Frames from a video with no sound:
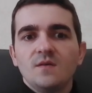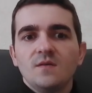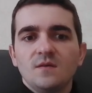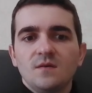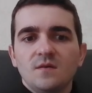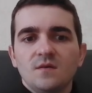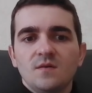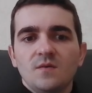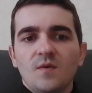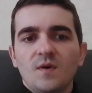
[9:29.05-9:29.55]

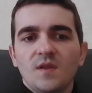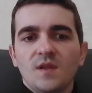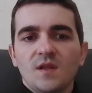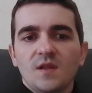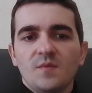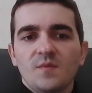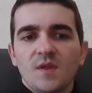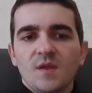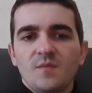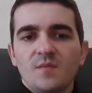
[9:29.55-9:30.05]
Why not
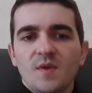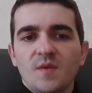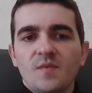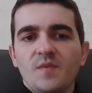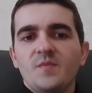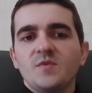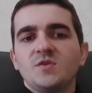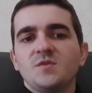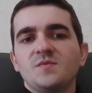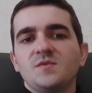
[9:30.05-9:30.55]
like play maybe
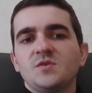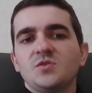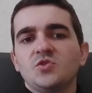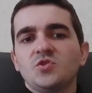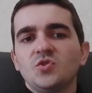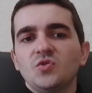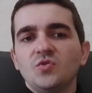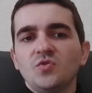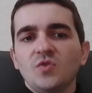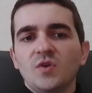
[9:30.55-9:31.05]
bishop
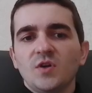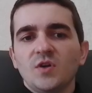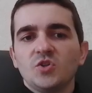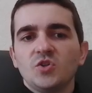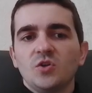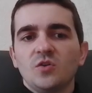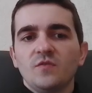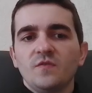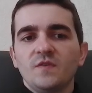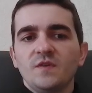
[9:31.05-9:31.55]
c2,
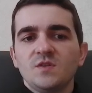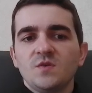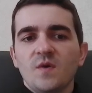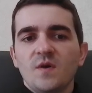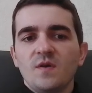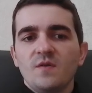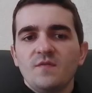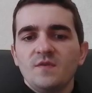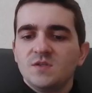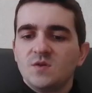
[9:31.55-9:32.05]
control this
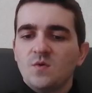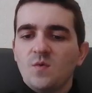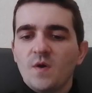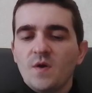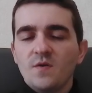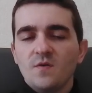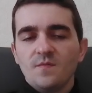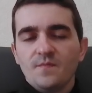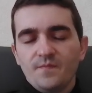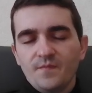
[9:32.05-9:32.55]

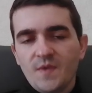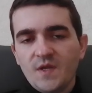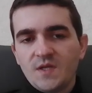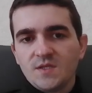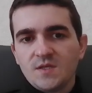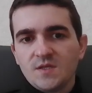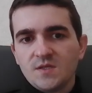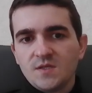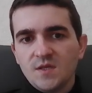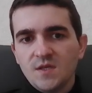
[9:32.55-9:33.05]
square, makes
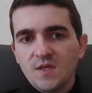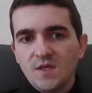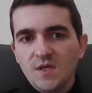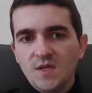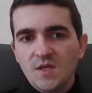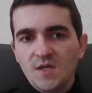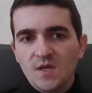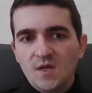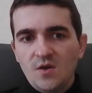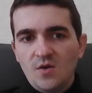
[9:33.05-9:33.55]
sense.
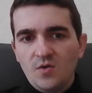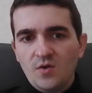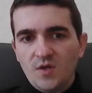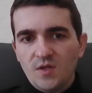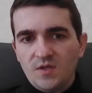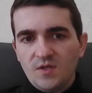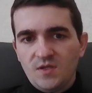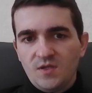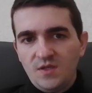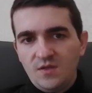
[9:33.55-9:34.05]

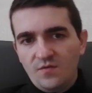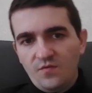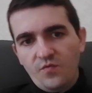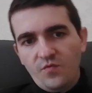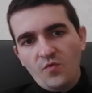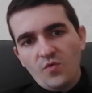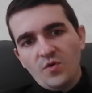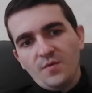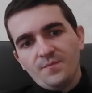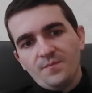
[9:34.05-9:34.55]
Okay,
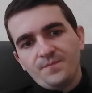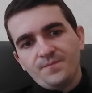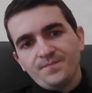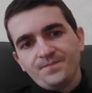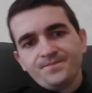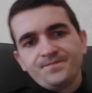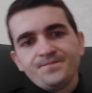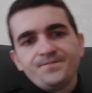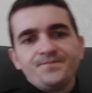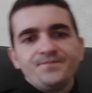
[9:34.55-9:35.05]

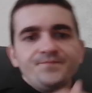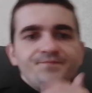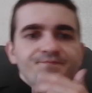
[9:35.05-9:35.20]
d4,